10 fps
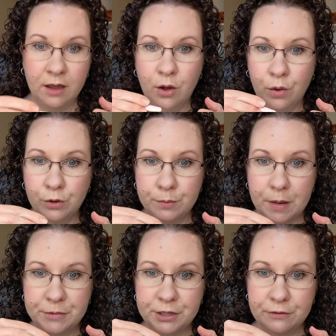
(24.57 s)
hold them
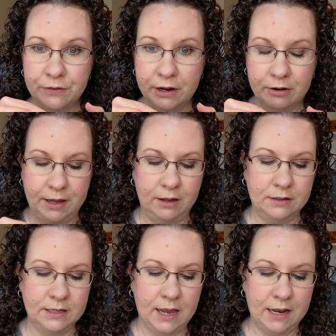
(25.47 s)
up to your
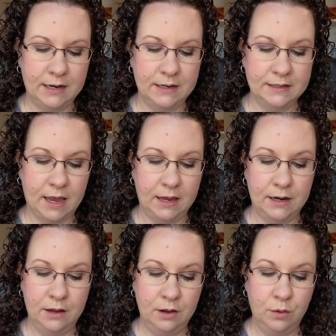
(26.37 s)
fingernail to kind of
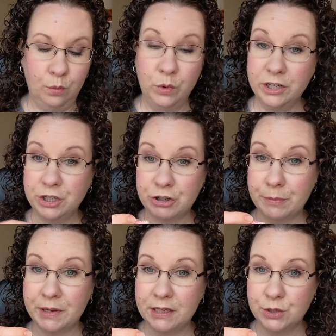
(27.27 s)
decide which
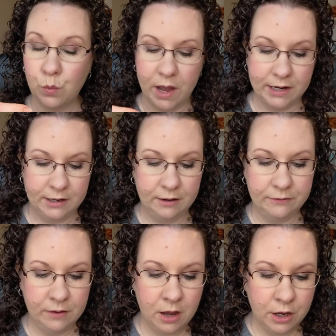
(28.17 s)
strip is wide enough.